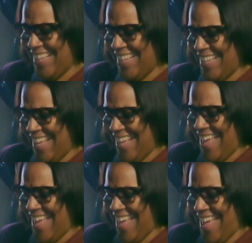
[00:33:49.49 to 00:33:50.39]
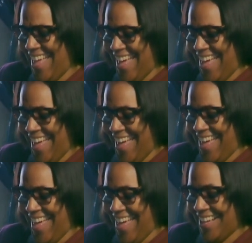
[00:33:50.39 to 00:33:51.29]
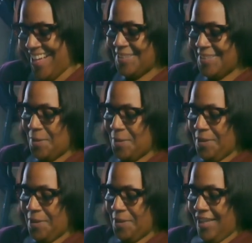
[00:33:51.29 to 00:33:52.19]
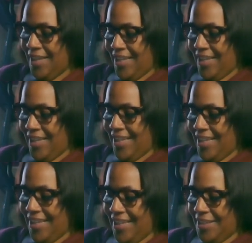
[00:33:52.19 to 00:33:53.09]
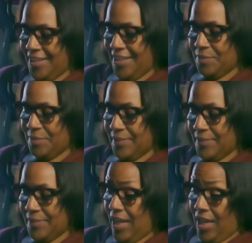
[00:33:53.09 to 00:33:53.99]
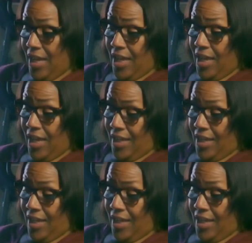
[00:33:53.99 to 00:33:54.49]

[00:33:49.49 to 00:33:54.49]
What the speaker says: [no speech]